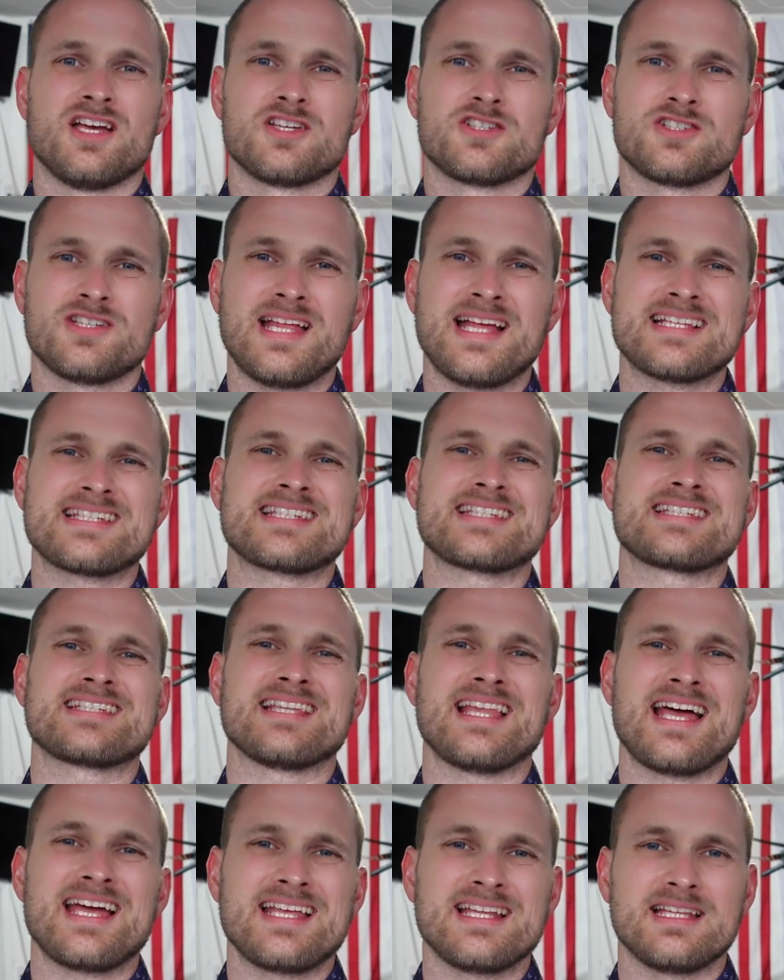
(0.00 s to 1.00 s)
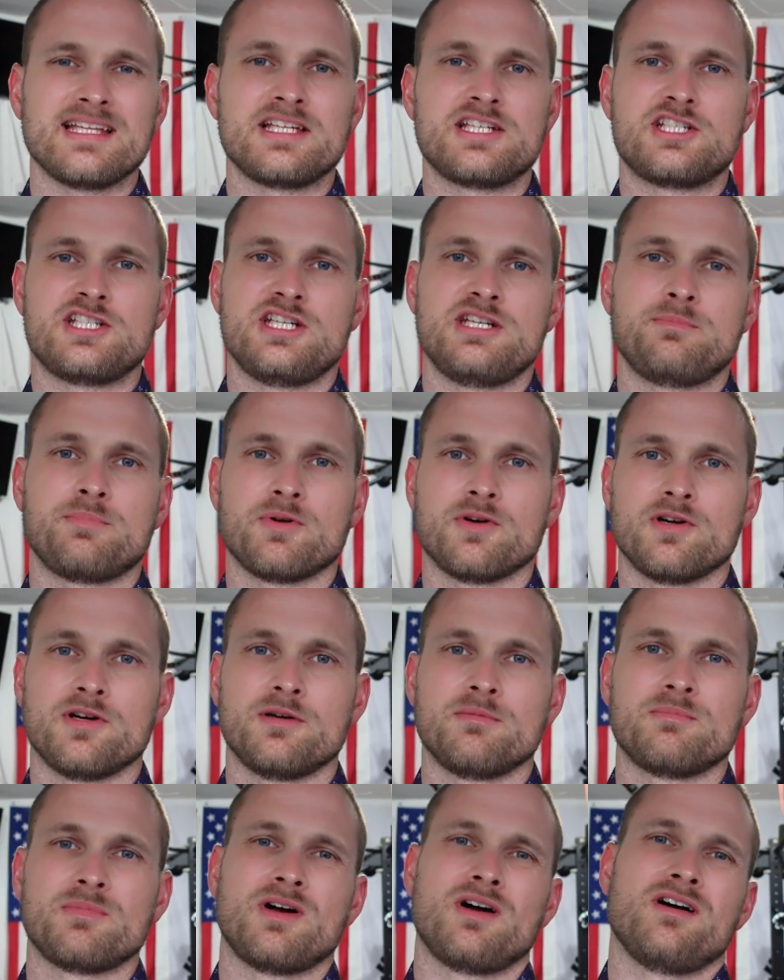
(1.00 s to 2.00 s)
So that's slightly
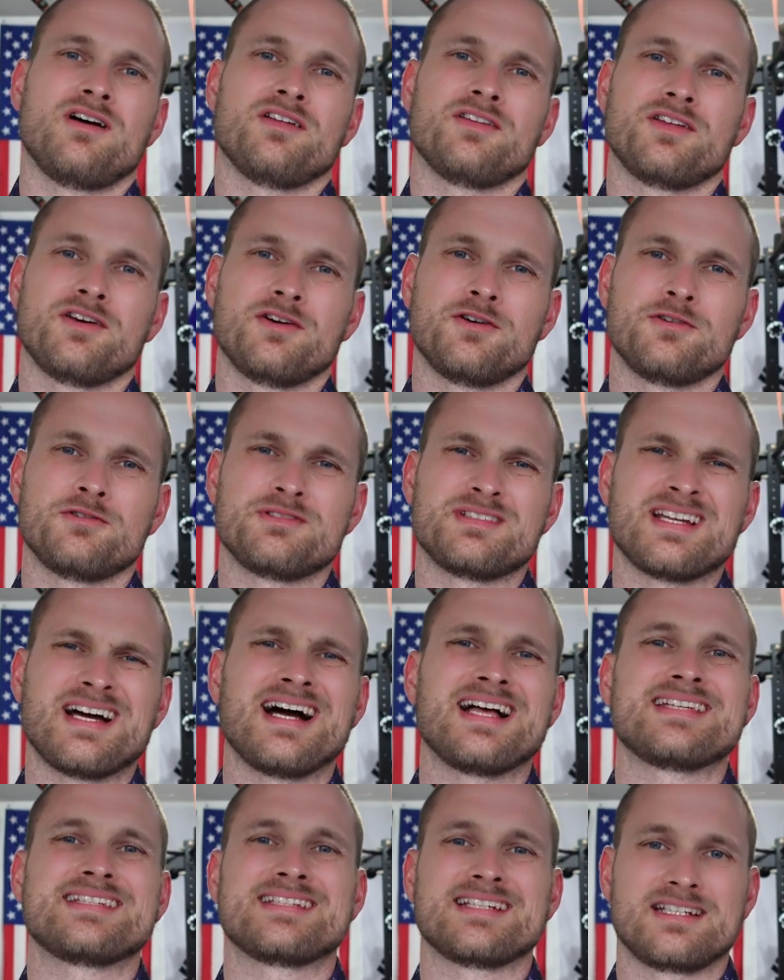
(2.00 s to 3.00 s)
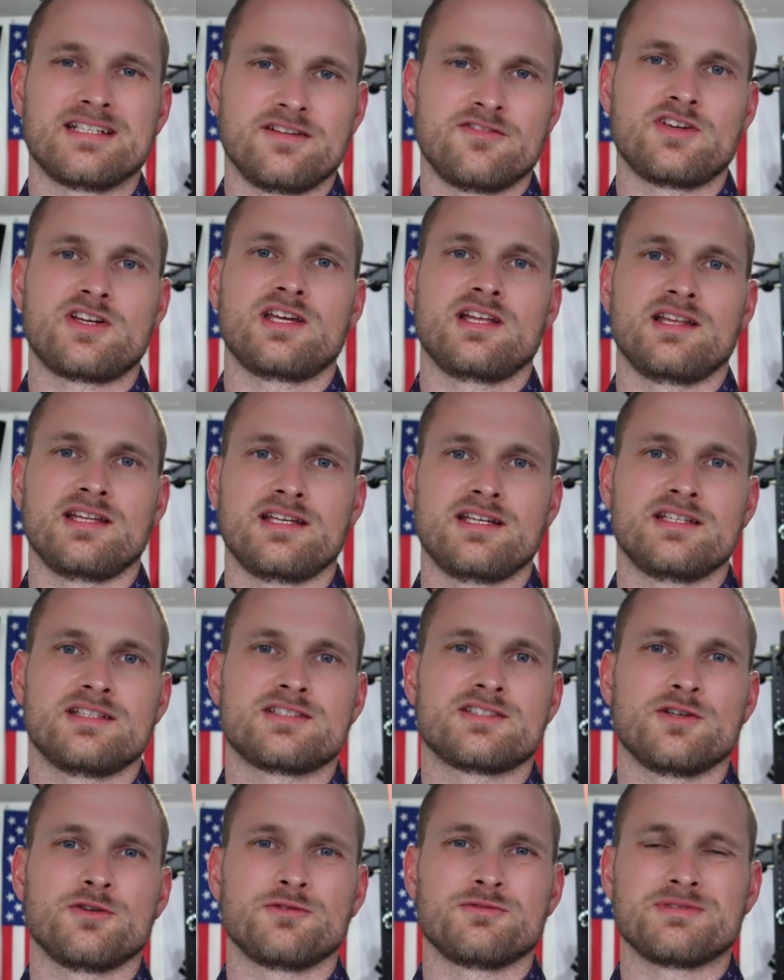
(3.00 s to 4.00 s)
cheaper, although not significantly,
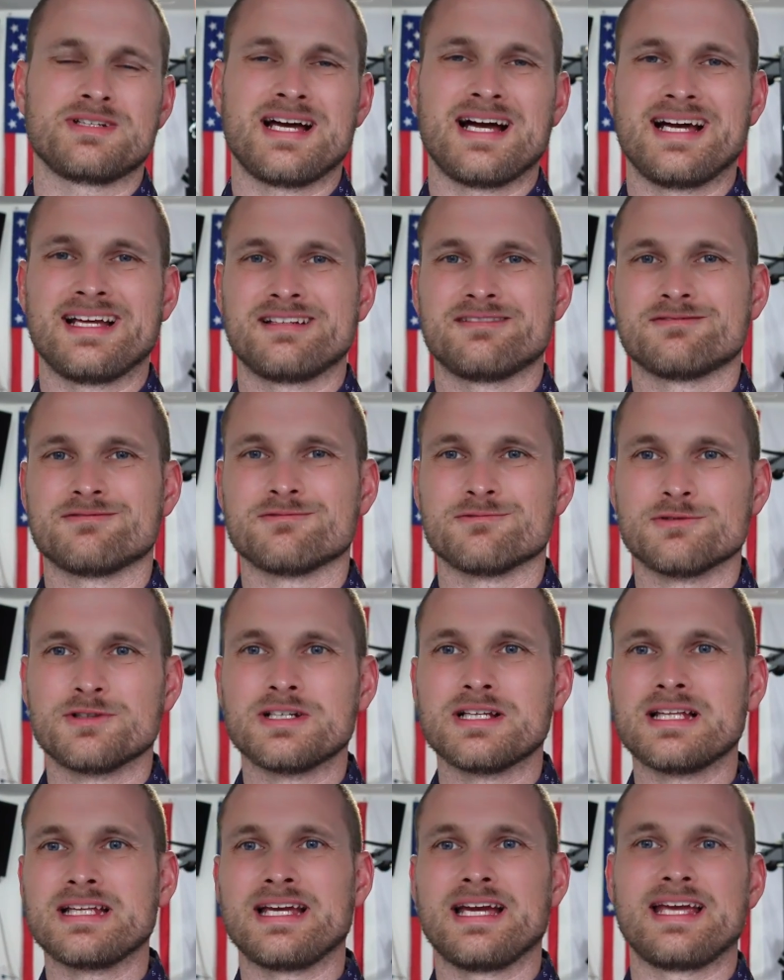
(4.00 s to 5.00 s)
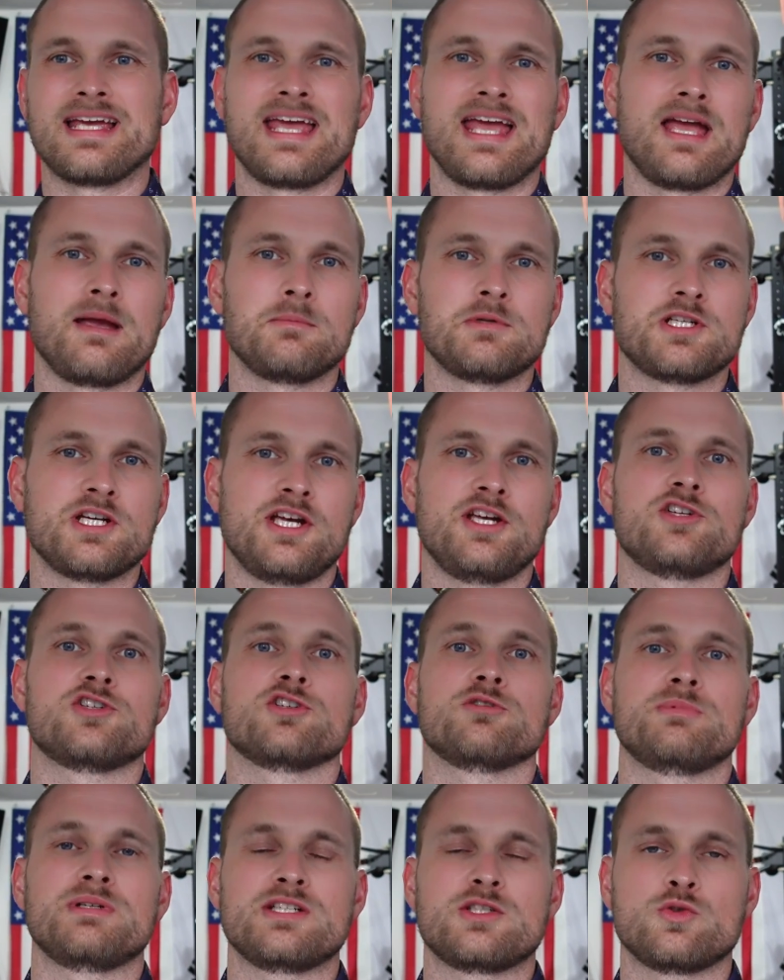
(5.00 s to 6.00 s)
so not really a game
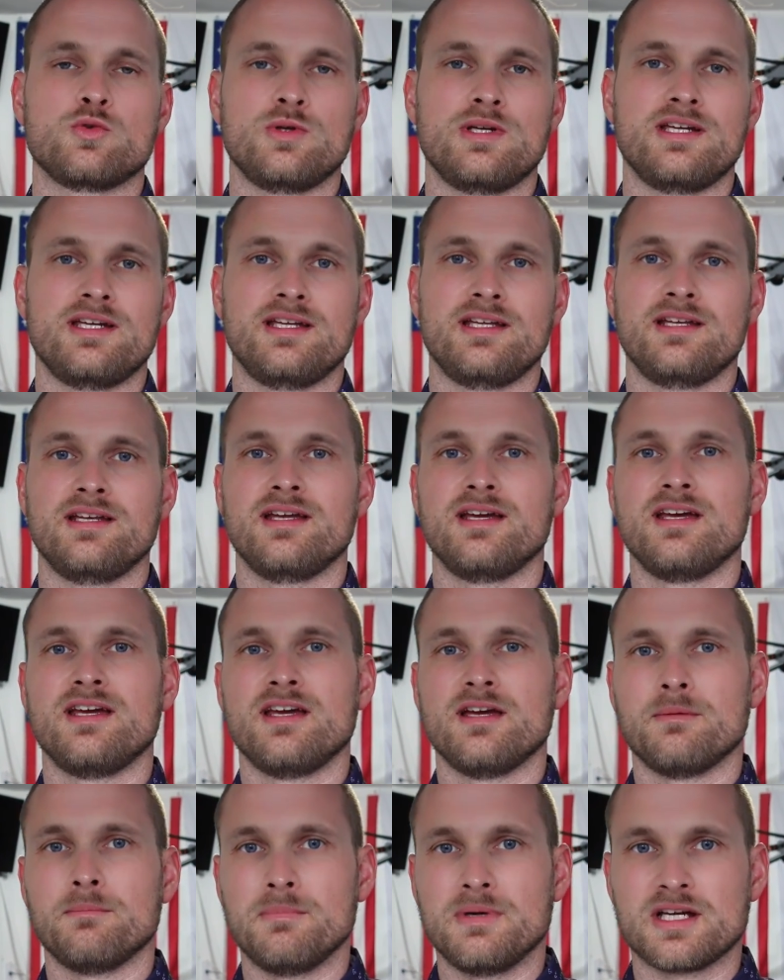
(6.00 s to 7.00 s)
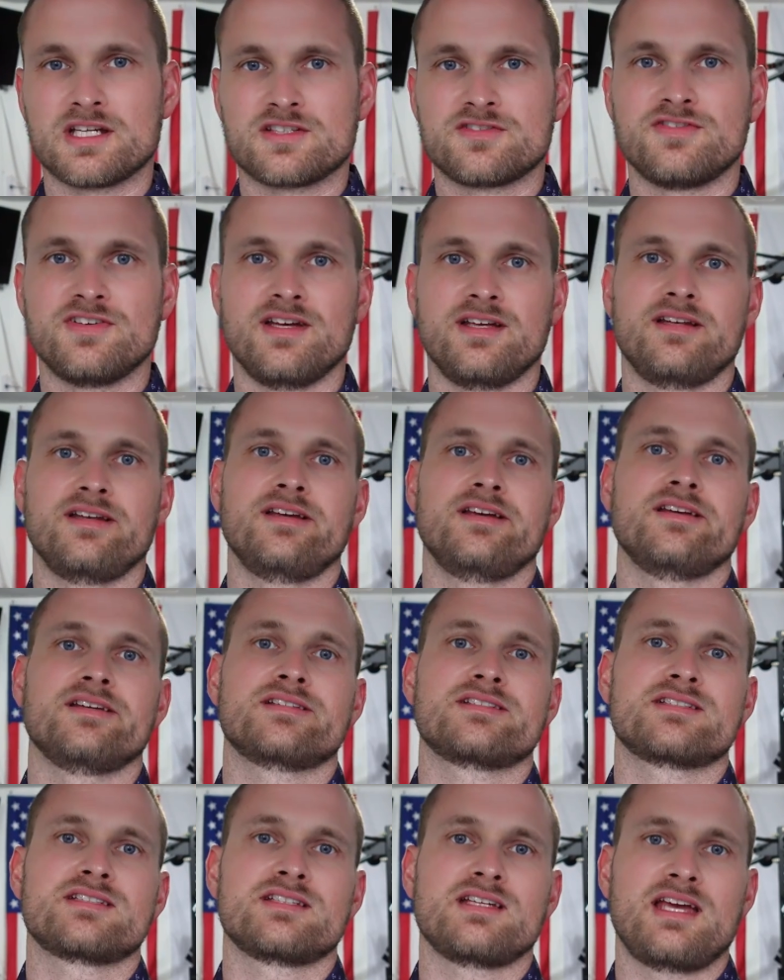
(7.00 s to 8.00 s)
changer between MYX
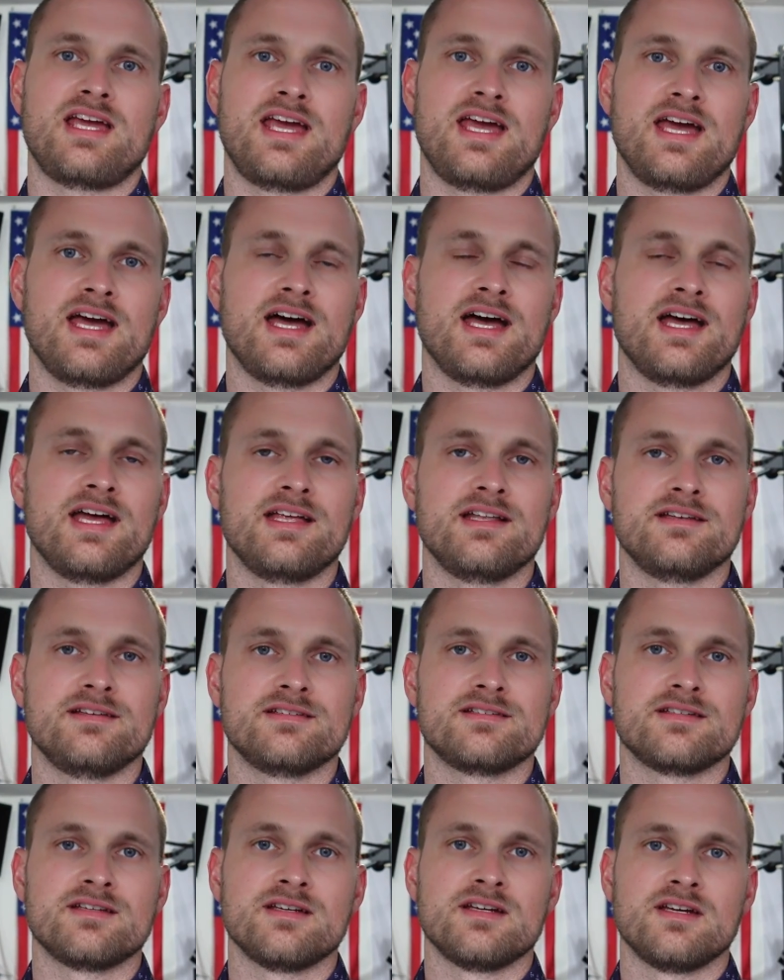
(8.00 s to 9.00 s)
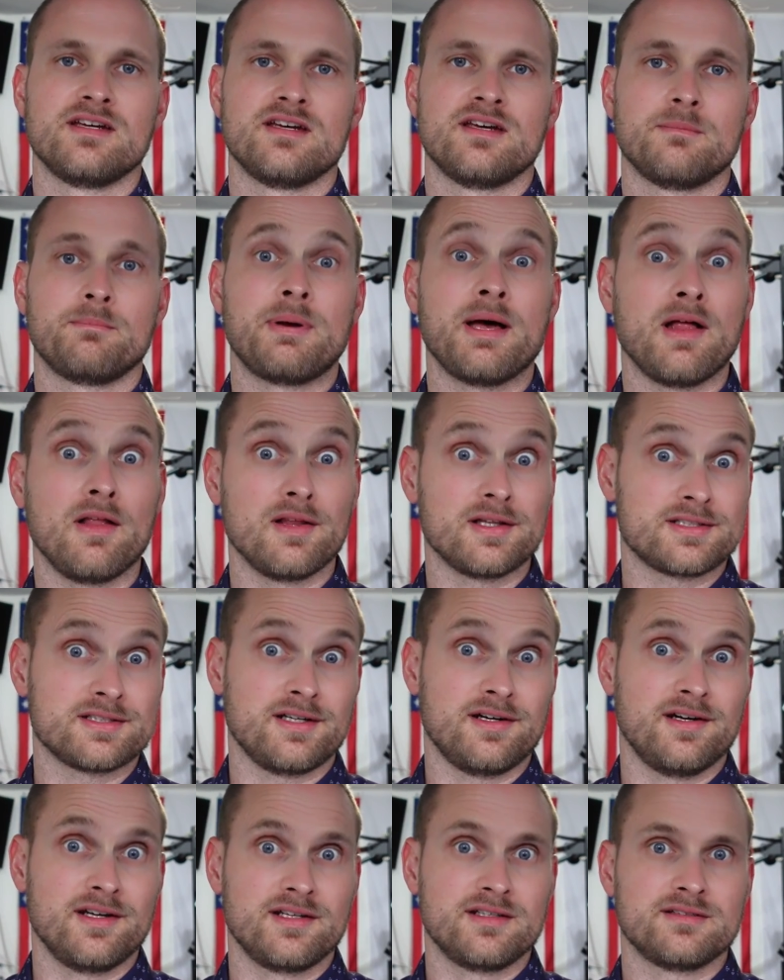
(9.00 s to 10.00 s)
Fitness and
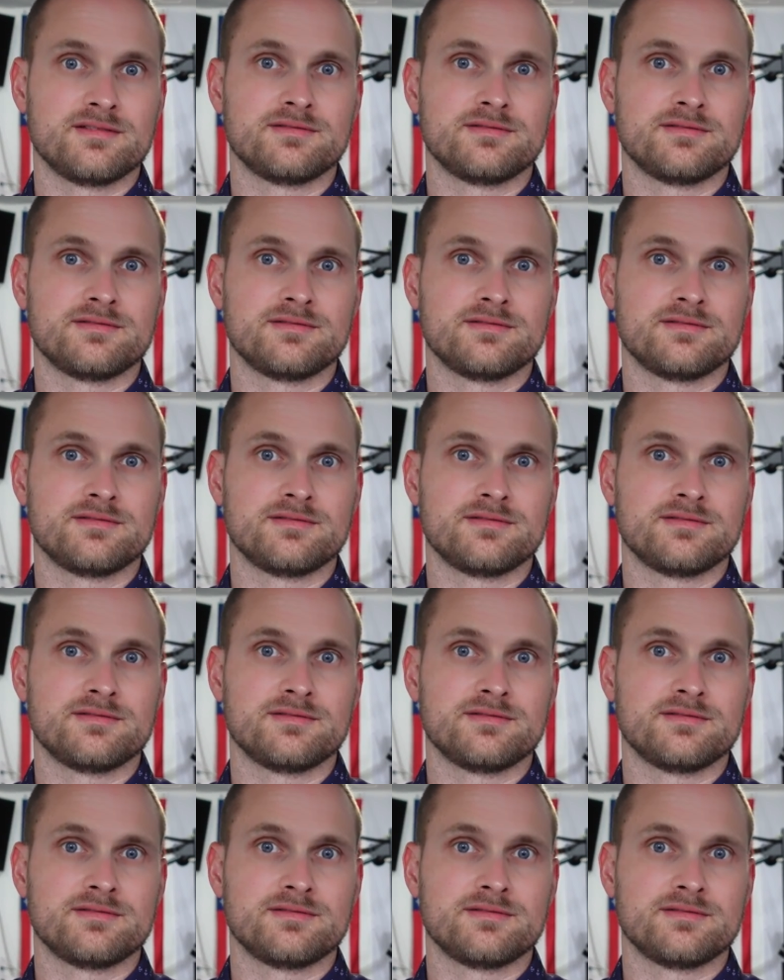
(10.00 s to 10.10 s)
Peloton.